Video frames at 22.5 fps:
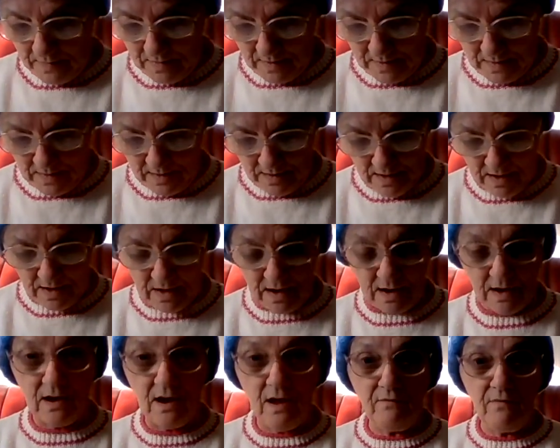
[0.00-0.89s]
You can
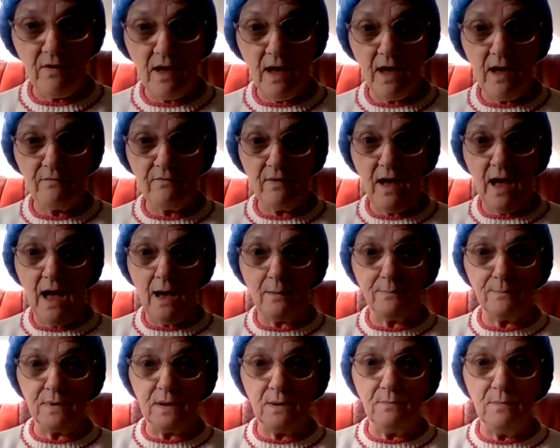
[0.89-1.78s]
never have a
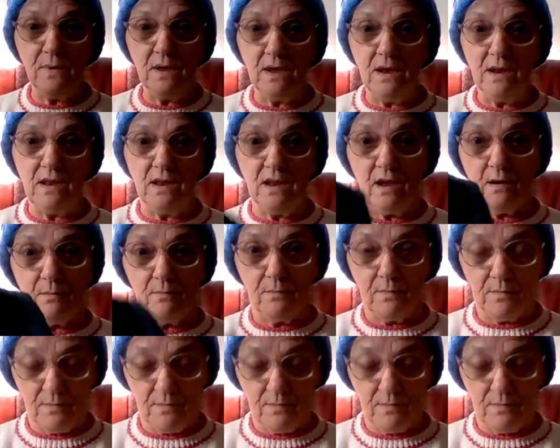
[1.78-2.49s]
happy medium.